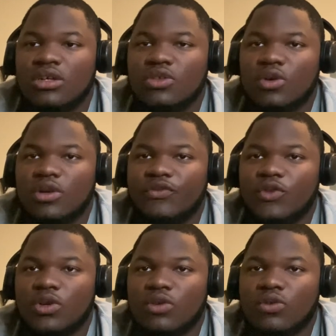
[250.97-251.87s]

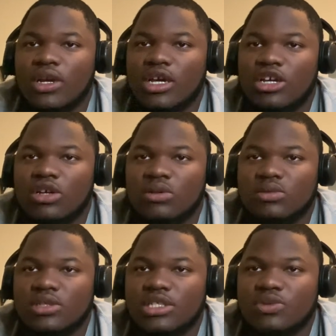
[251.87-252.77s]
34 to
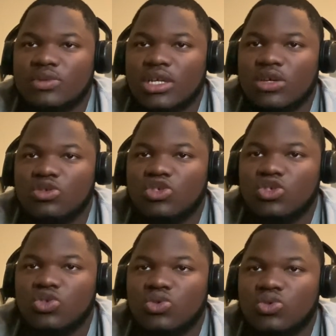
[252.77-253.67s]
Rams. That's what they gonna
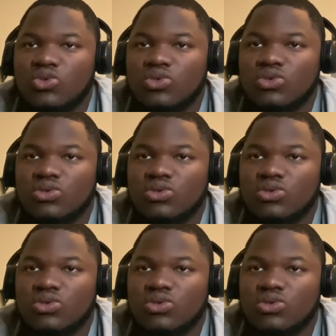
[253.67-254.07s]
do.